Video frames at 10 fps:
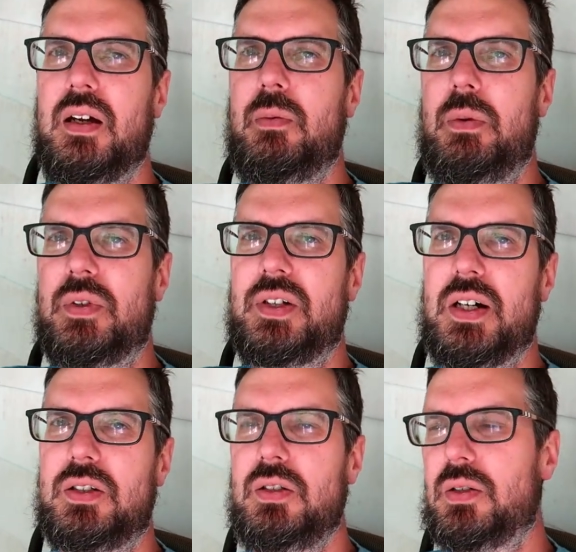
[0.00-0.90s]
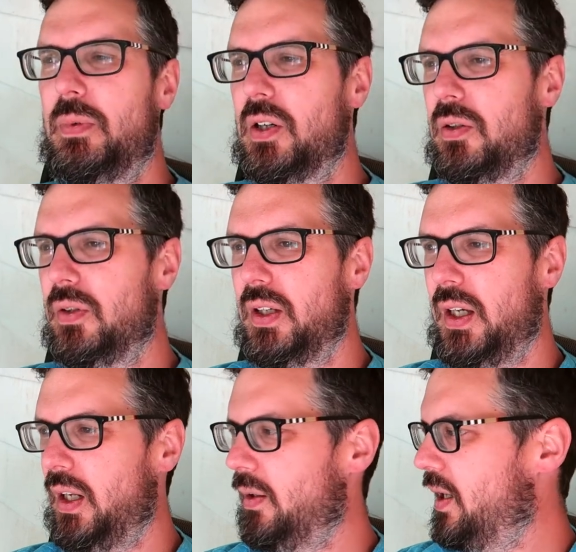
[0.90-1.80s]
We will talk to you tomorrow,
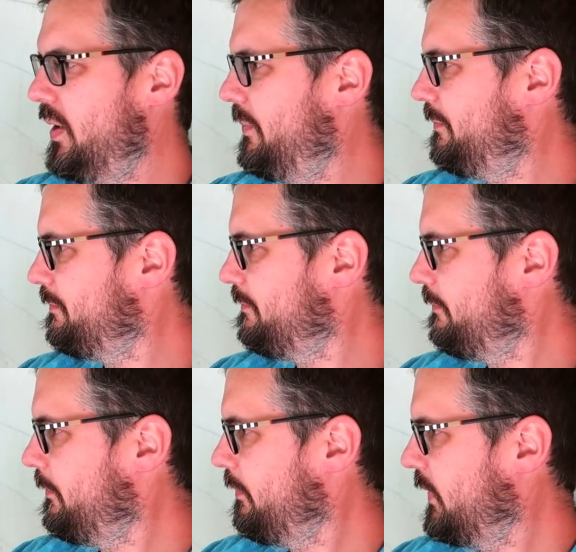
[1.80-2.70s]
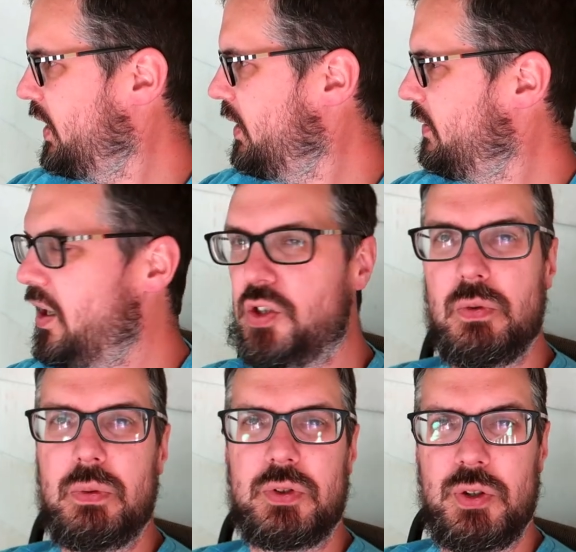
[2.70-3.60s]
and uh, not sure
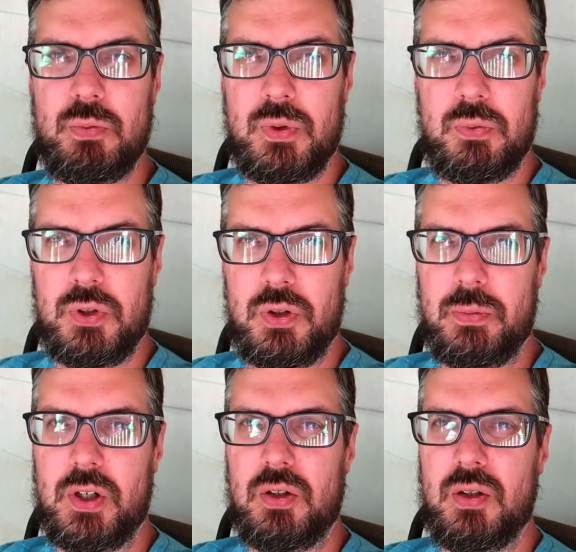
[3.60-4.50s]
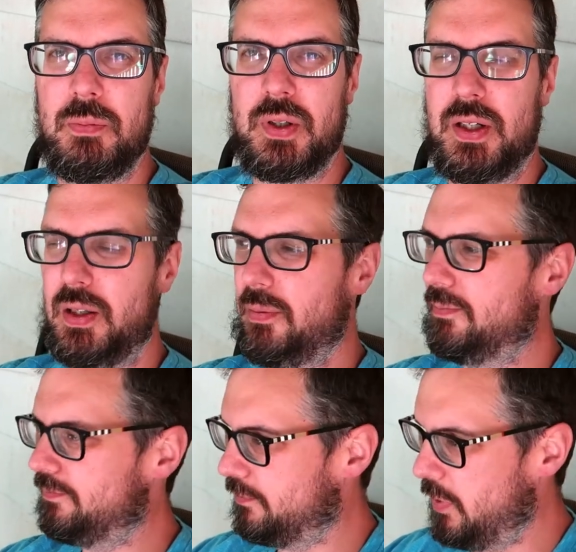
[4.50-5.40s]
what, do, what we're doing tomorrow, but uh,
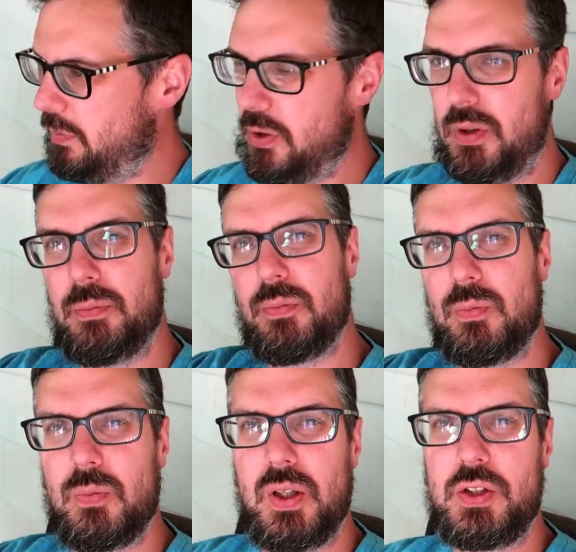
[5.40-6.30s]
when we do it, we'll